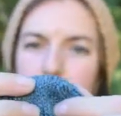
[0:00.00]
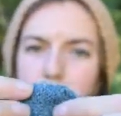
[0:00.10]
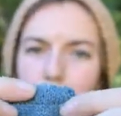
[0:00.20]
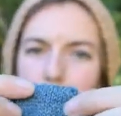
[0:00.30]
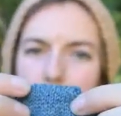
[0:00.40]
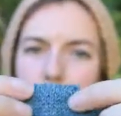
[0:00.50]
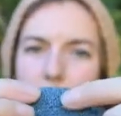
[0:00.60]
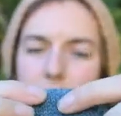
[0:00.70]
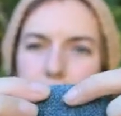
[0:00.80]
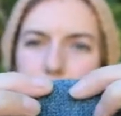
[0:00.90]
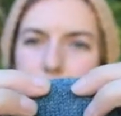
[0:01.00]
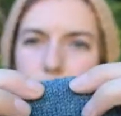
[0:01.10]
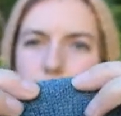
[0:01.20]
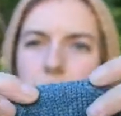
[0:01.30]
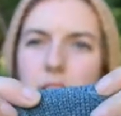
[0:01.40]
So I like how this
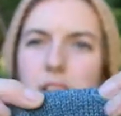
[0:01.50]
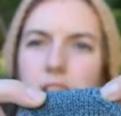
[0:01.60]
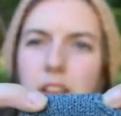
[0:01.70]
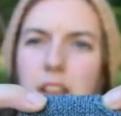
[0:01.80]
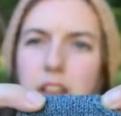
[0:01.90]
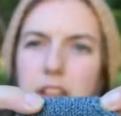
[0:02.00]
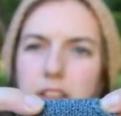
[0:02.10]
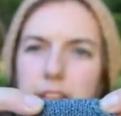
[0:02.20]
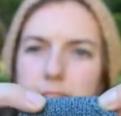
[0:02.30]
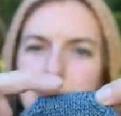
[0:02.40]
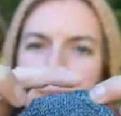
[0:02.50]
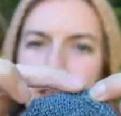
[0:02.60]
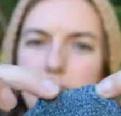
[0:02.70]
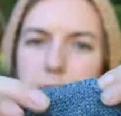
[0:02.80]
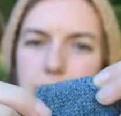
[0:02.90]
one is just a
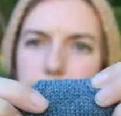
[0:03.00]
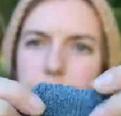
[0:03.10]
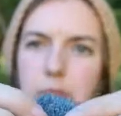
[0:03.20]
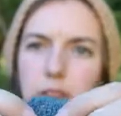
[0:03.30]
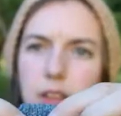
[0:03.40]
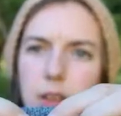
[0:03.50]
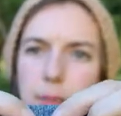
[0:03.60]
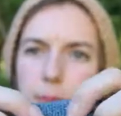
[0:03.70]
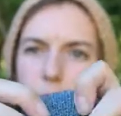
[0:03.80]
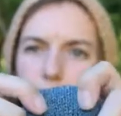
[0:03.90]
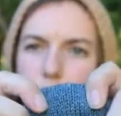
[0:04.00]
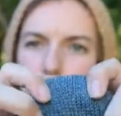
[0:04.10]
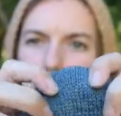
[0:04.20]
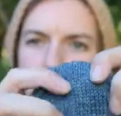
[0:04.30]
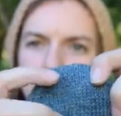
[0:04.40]
bit more
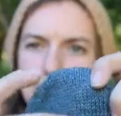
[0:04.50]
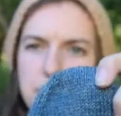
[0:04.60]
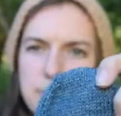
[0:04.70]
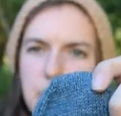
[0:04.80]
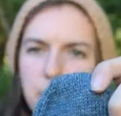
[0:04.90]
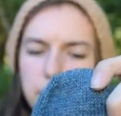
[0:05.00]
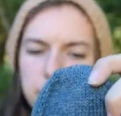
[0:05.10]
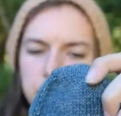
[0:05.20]
square, a bit smaller.